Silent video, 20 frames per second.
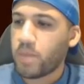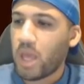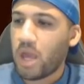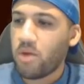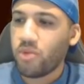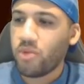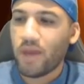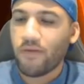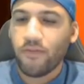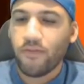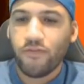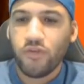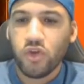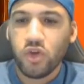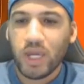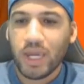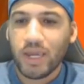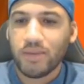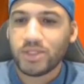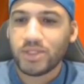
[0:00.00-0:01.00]
We have a few
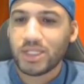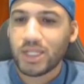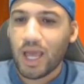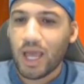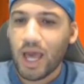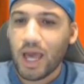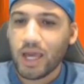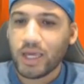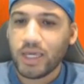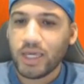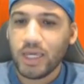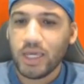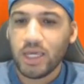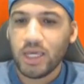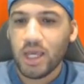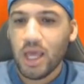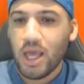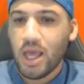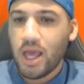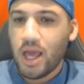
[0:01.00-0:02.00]
games in
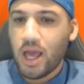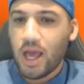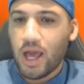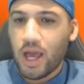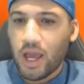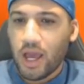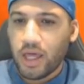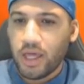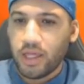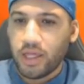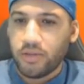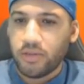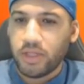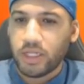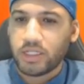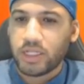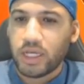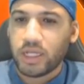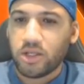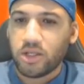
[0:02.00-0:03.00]
hockey.
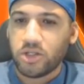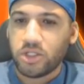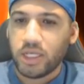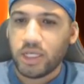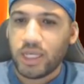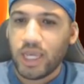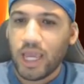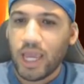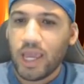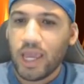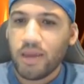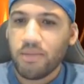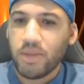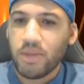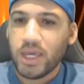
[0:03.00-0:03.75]
Looks like there's a game